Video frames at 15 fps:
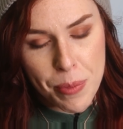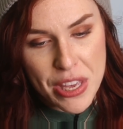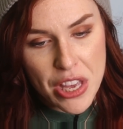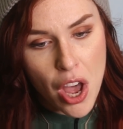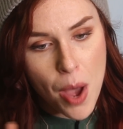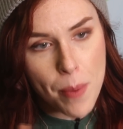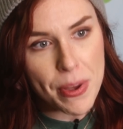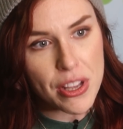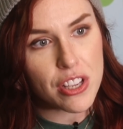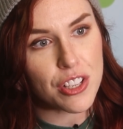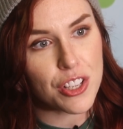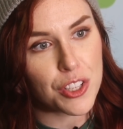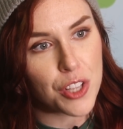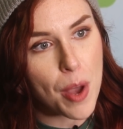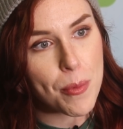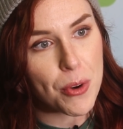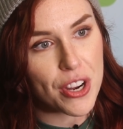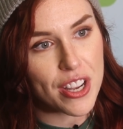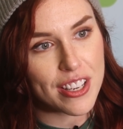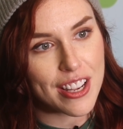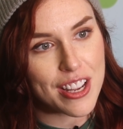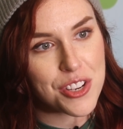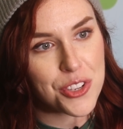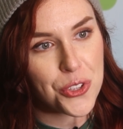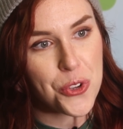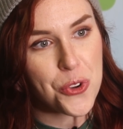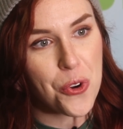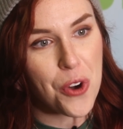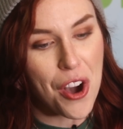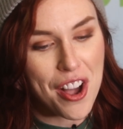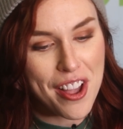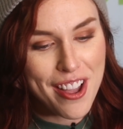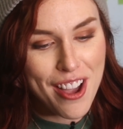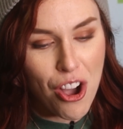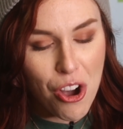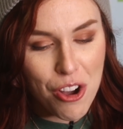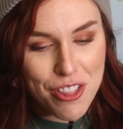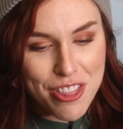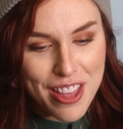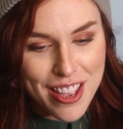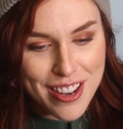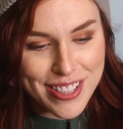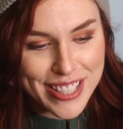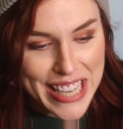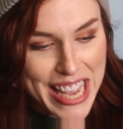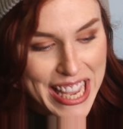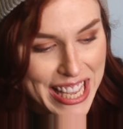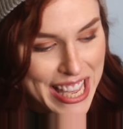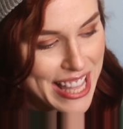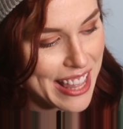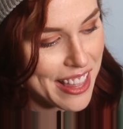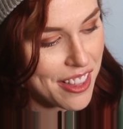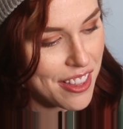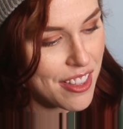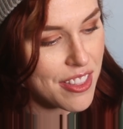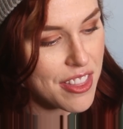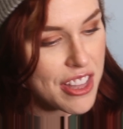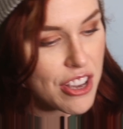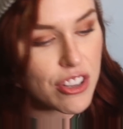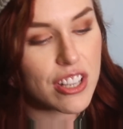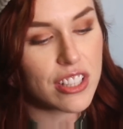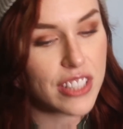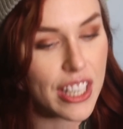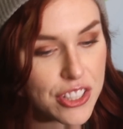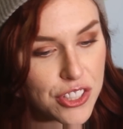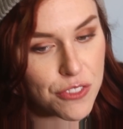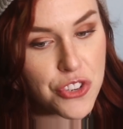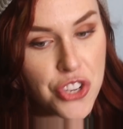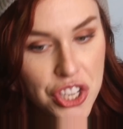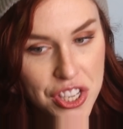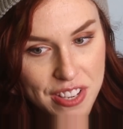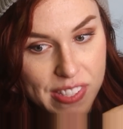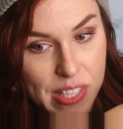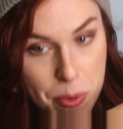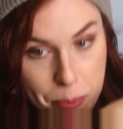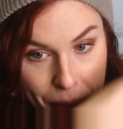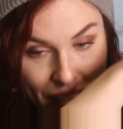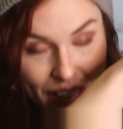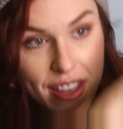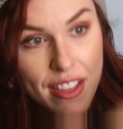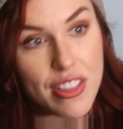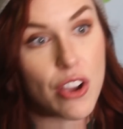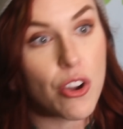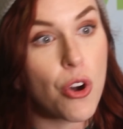become a conglomerate and who are then taking their collective genius and making